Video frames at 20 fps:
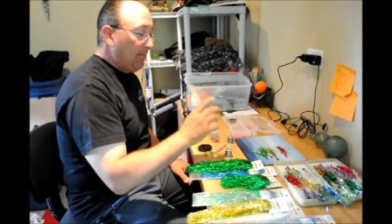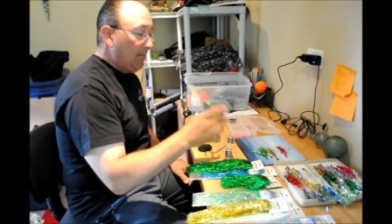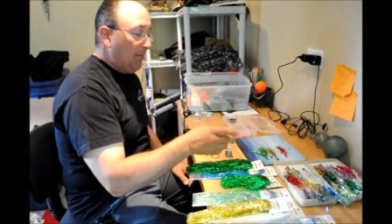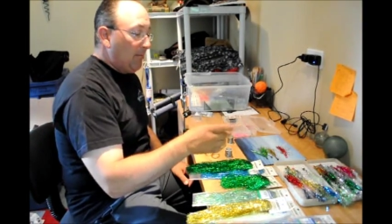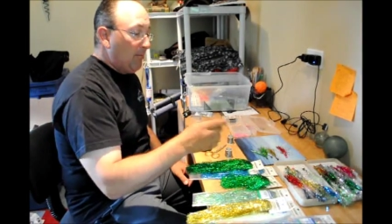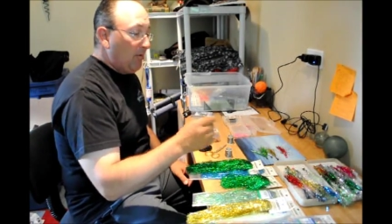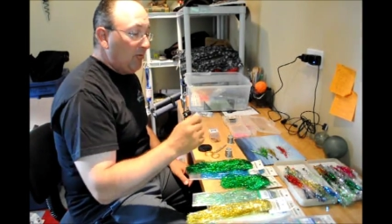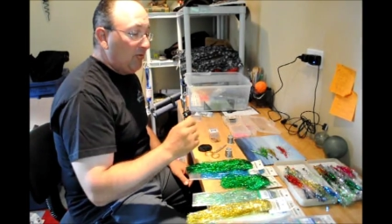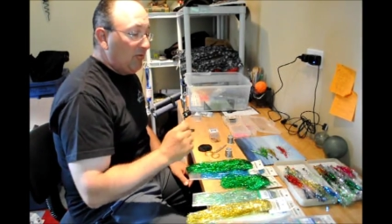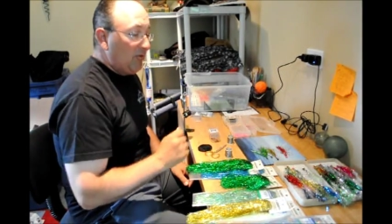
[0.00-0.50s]
And
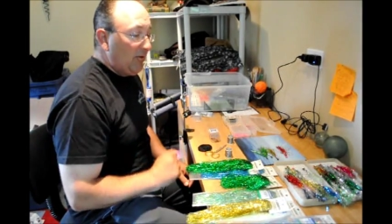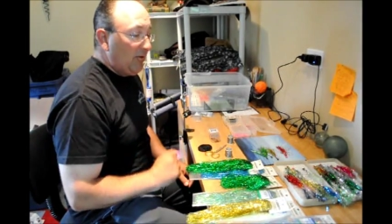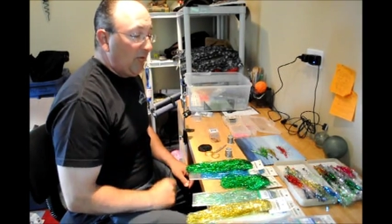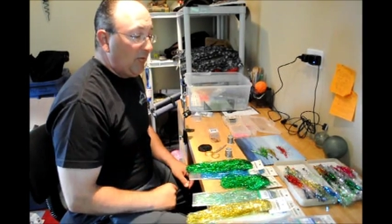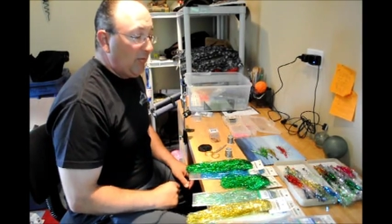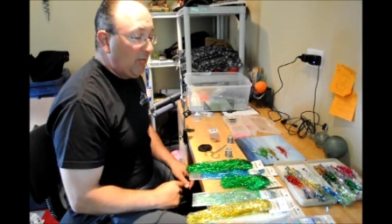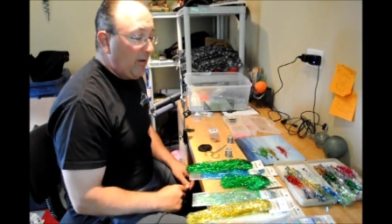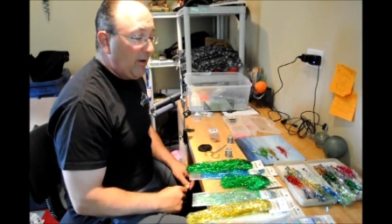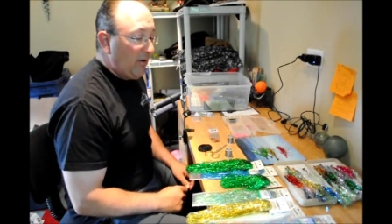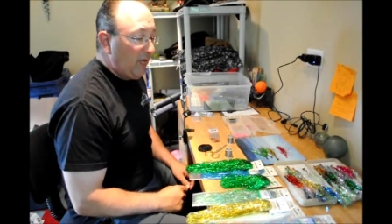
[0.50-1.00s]
most of these
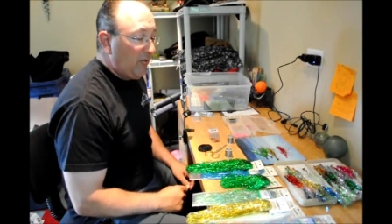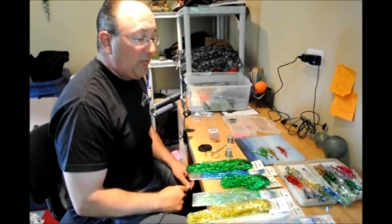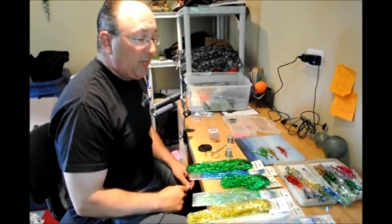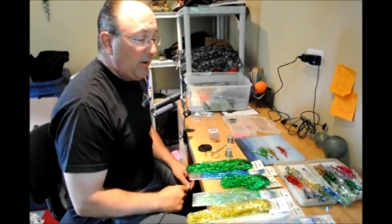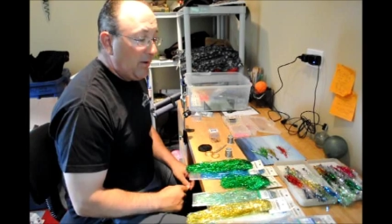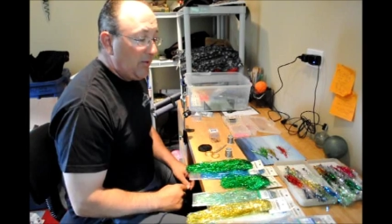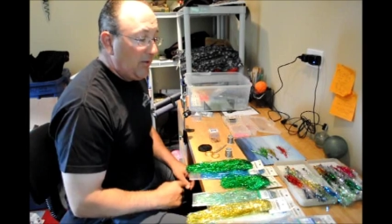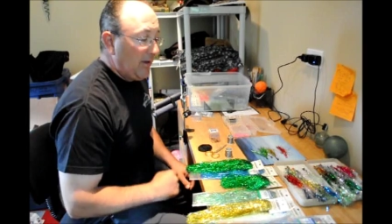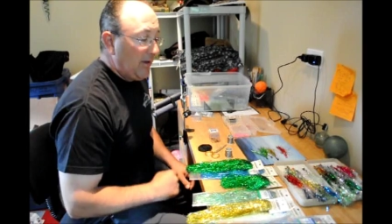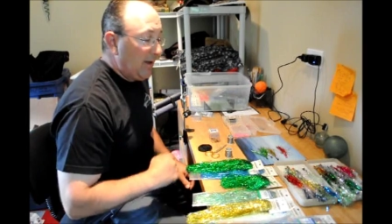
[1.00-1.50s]
flies
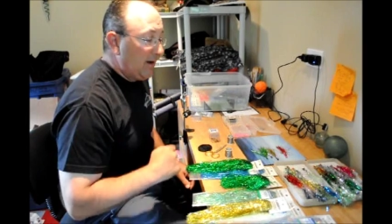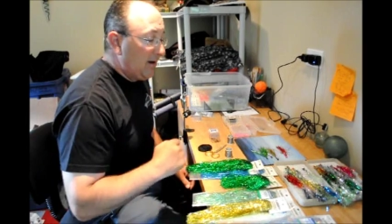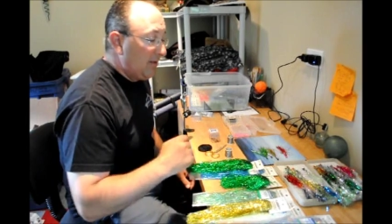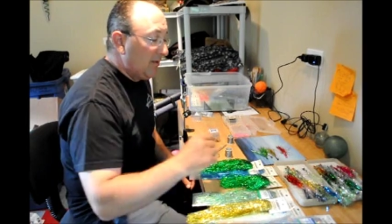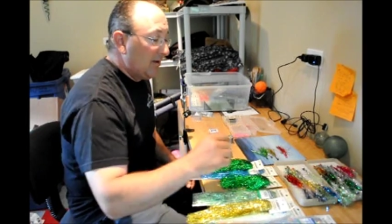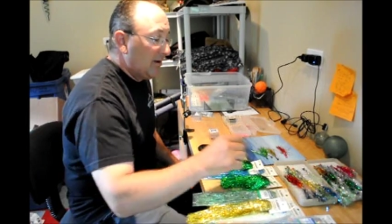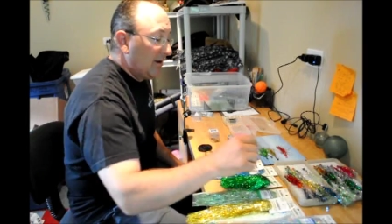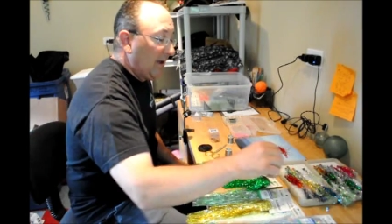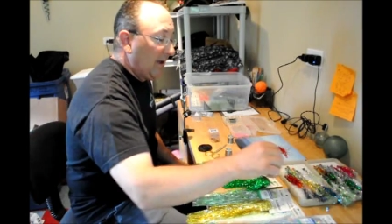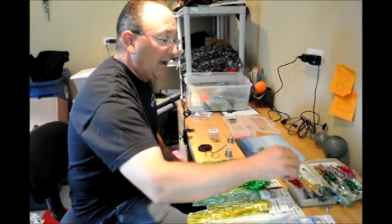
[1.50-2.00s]
by the end of the
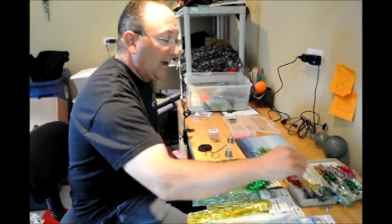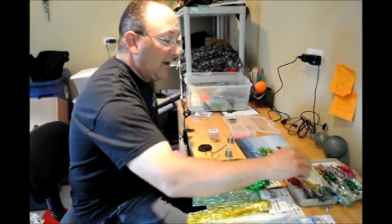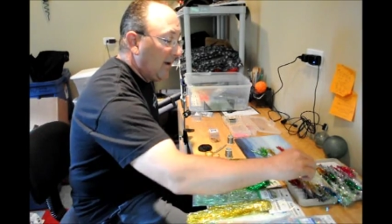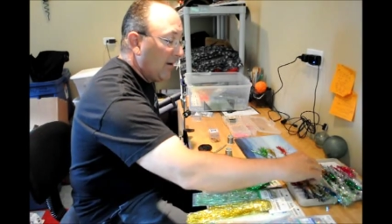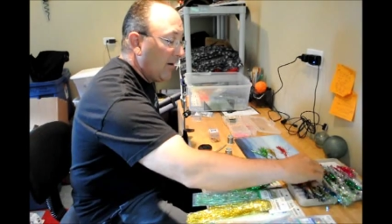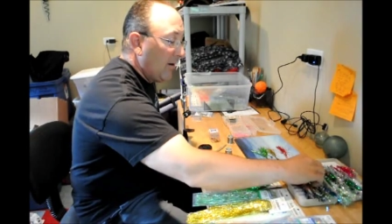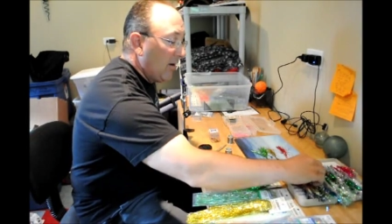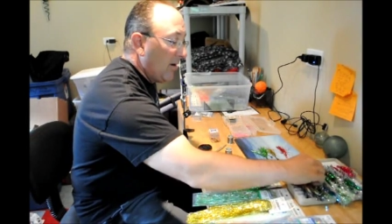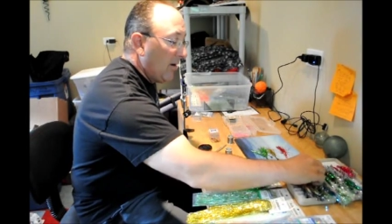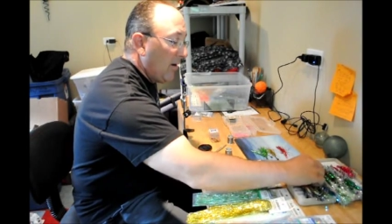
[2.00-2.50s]
day
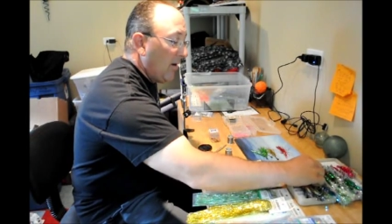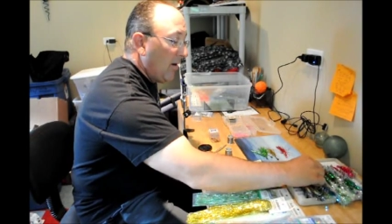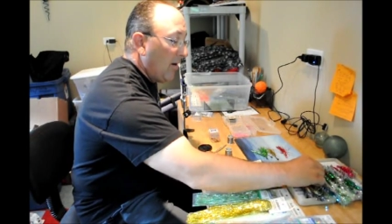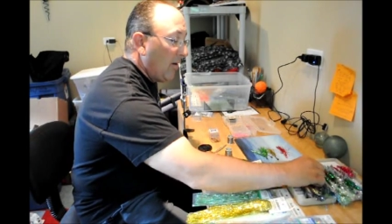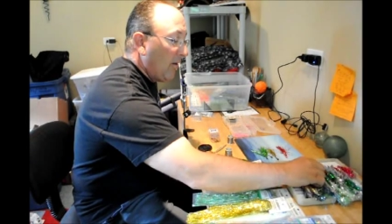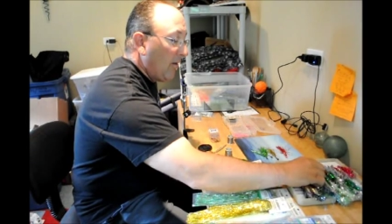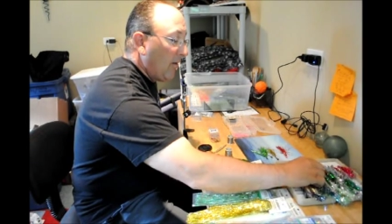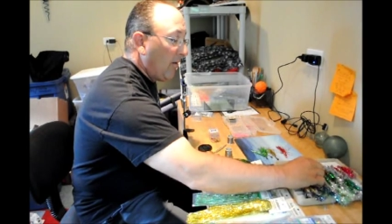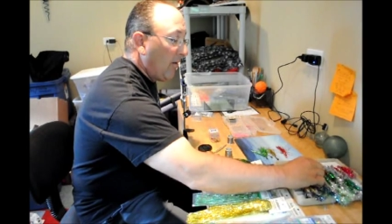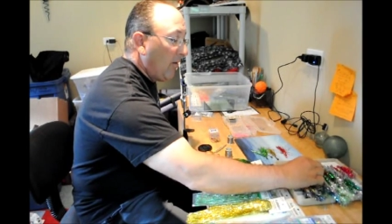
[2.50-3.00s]

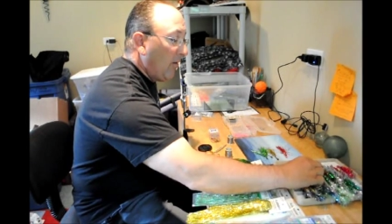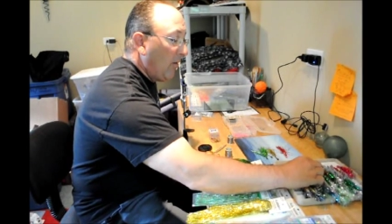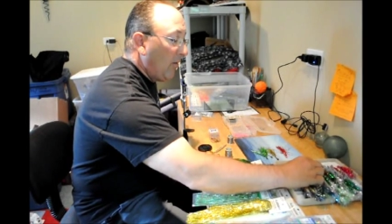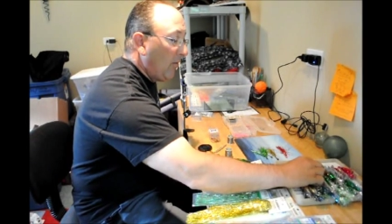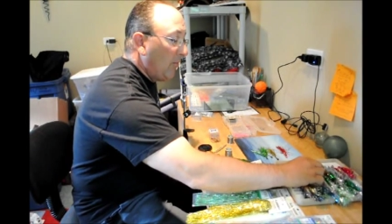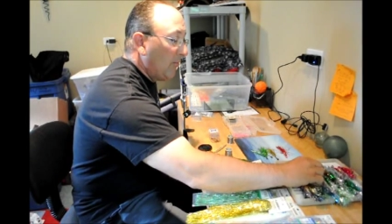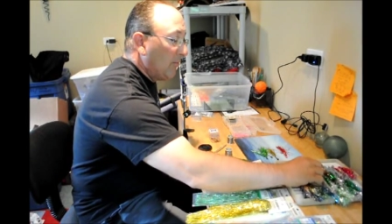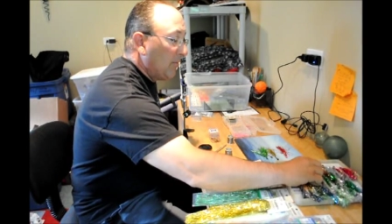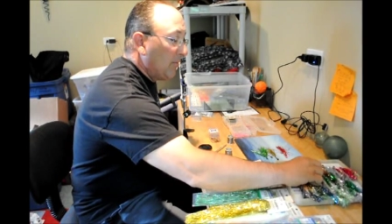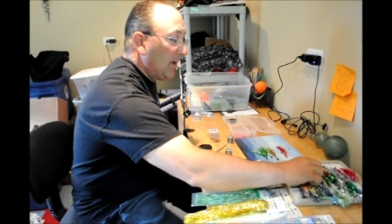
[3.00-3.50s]
are
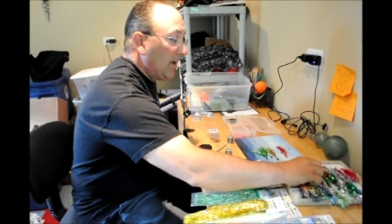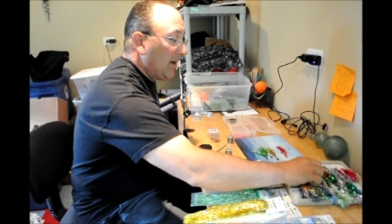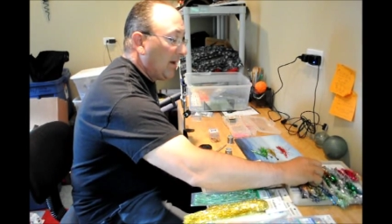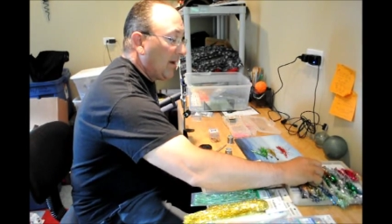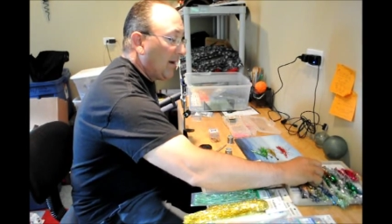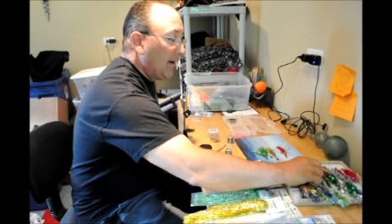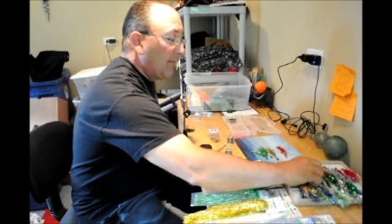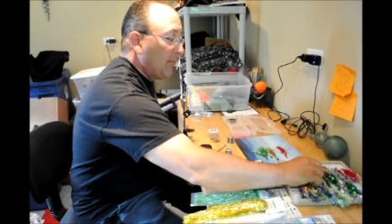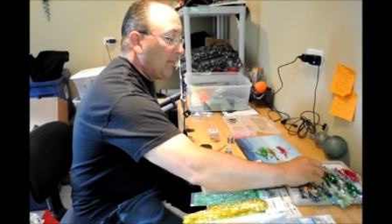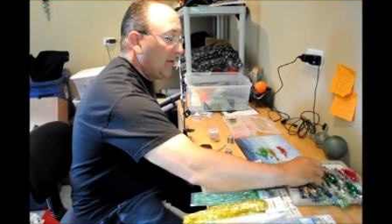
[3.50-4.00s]
all beat
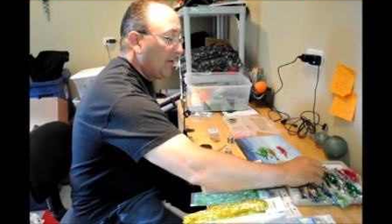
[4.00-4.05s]
up.